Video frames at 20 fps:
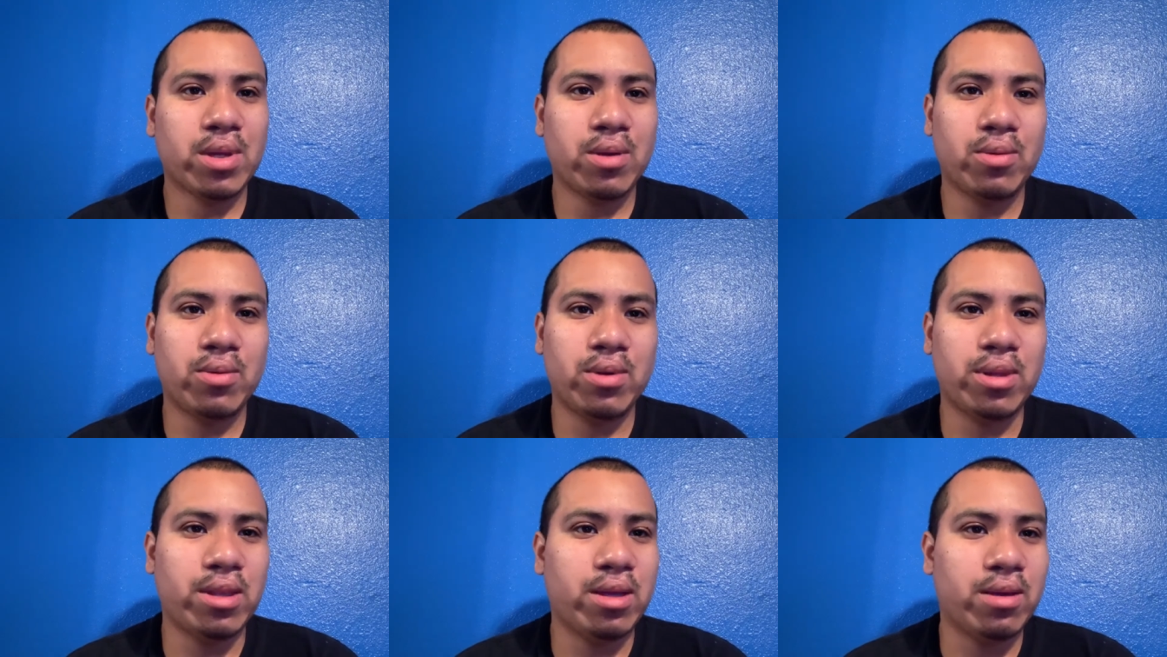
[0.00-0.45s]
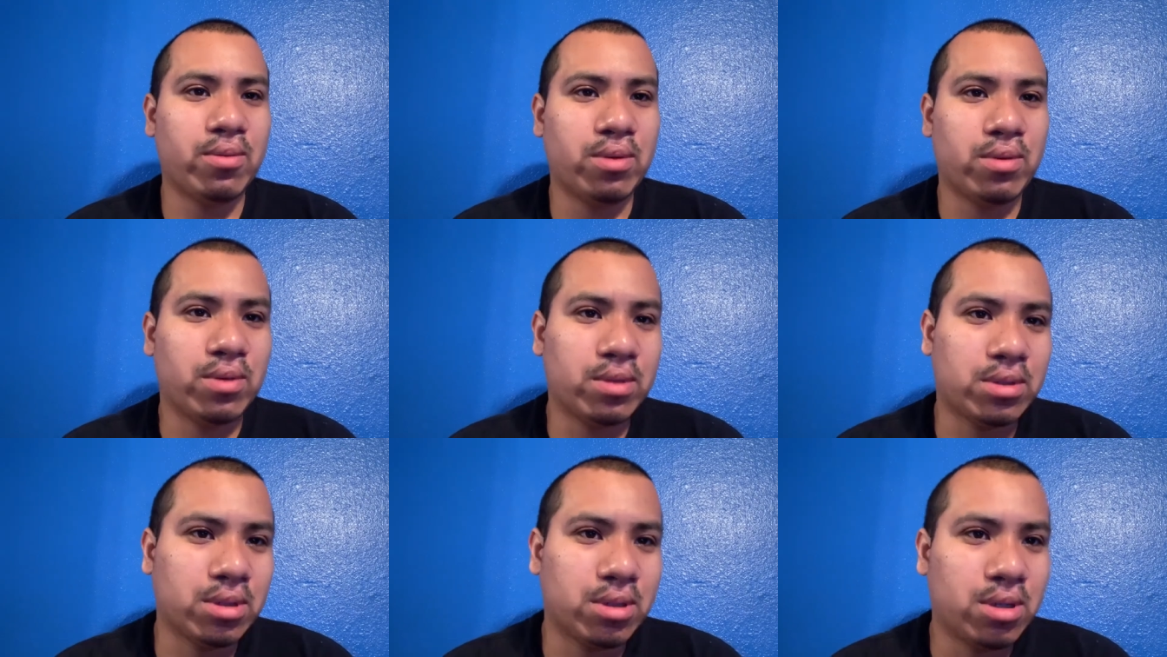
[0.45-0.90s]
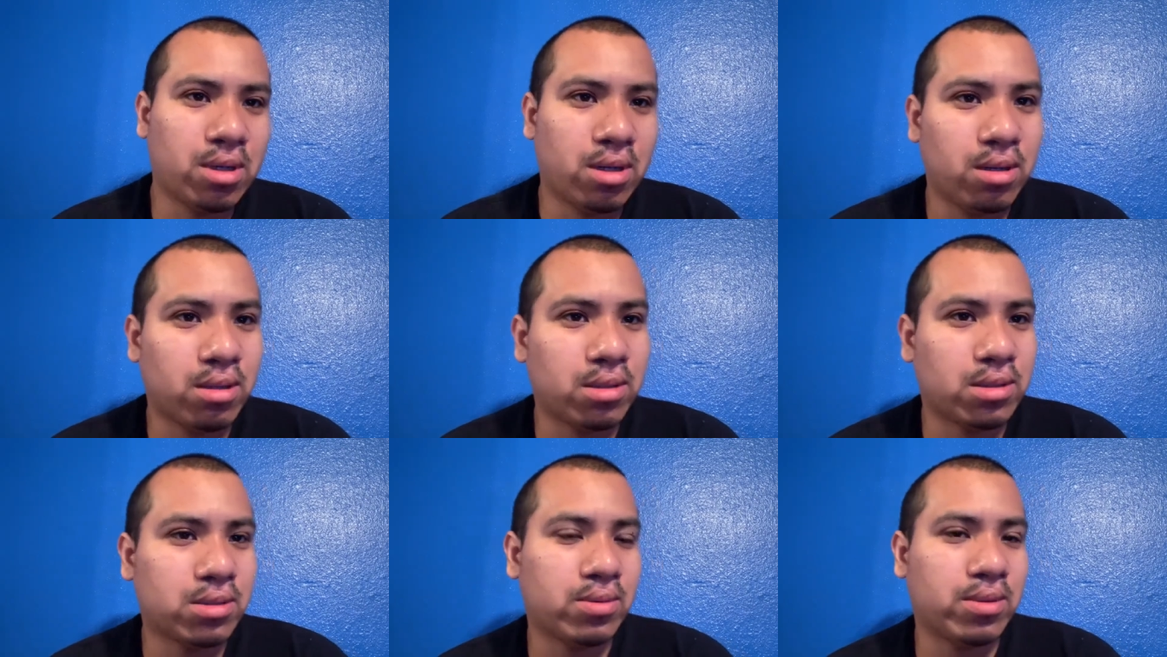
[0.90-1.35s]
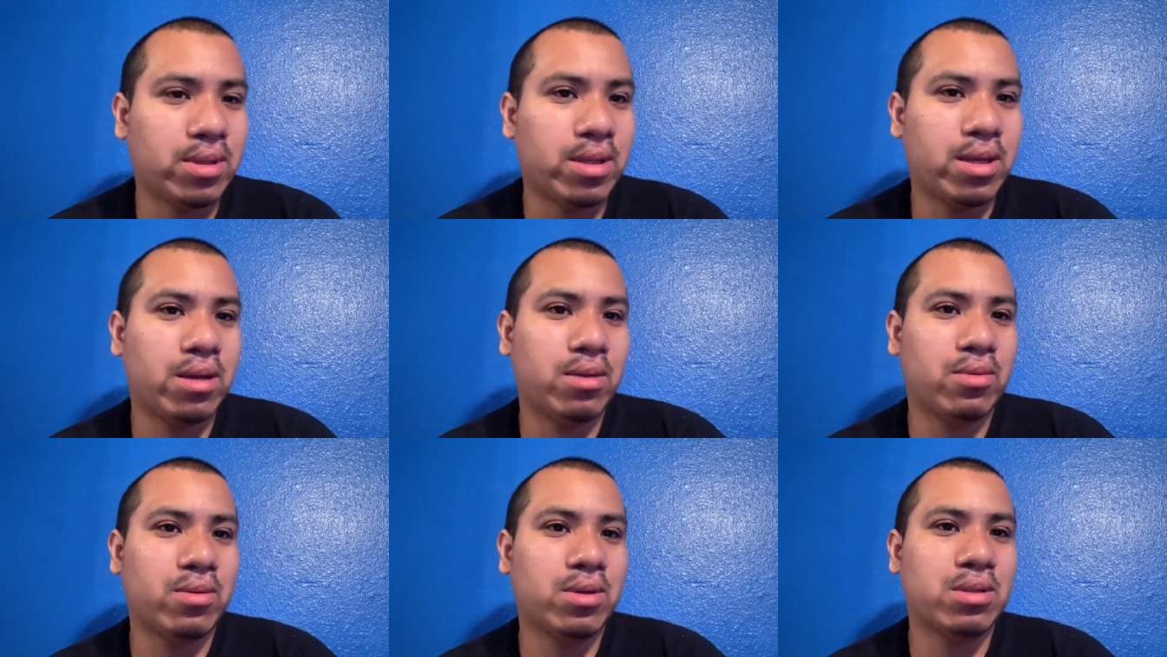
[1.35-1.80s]
What they would have went to college, what they
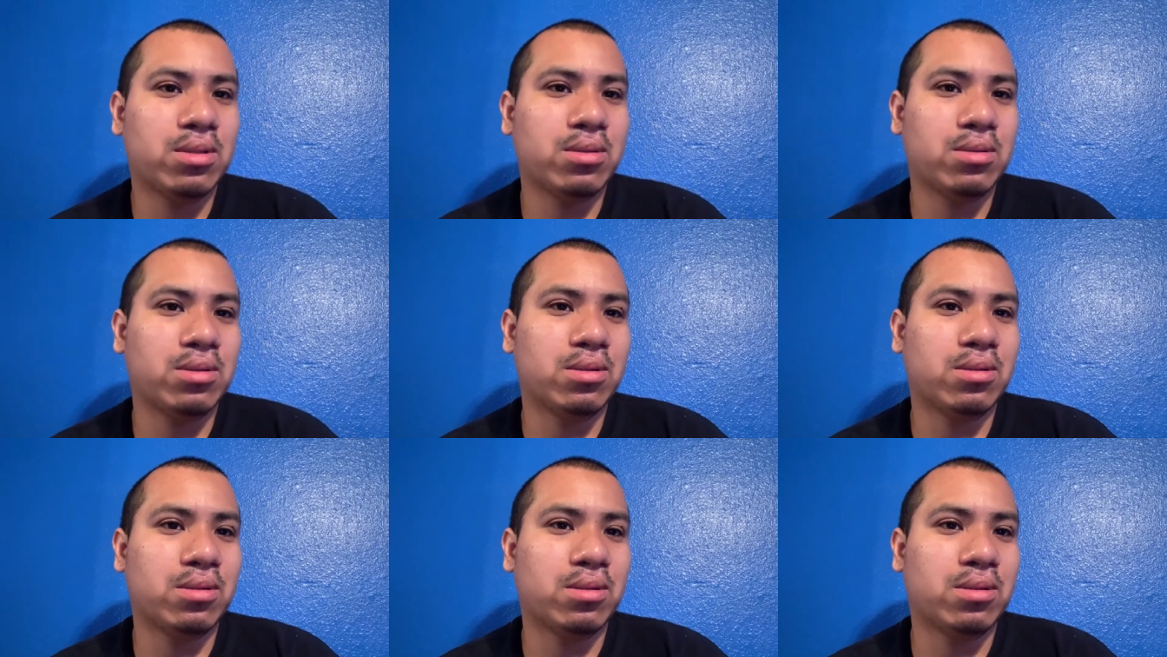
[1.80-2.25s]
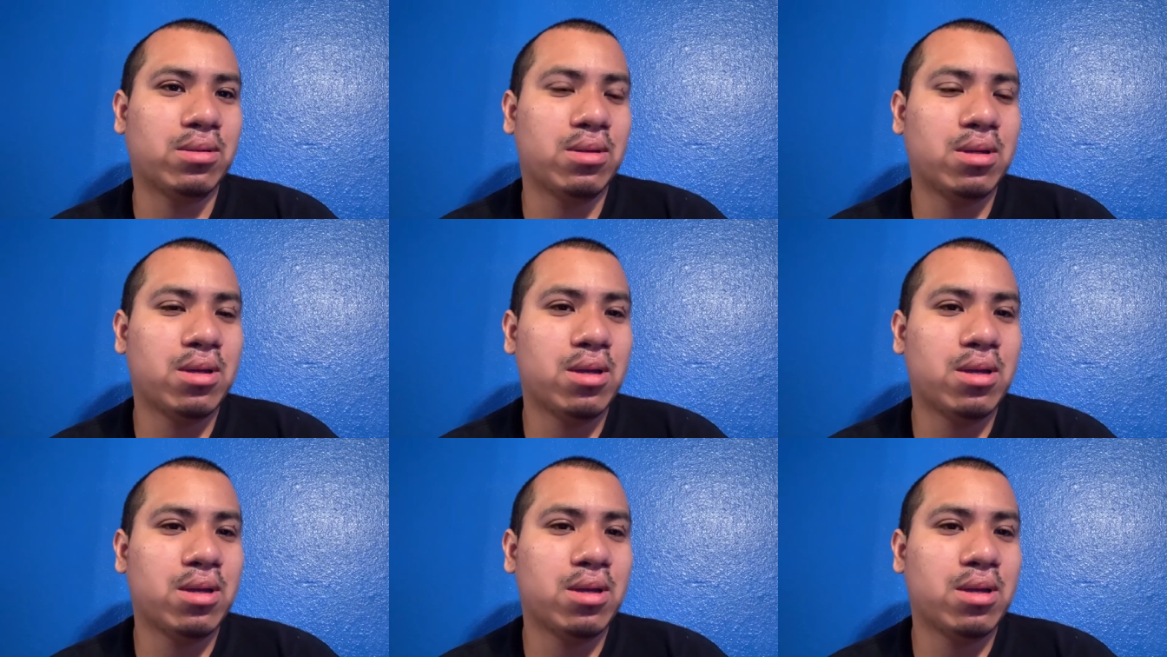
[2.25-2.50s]
had went to, you know,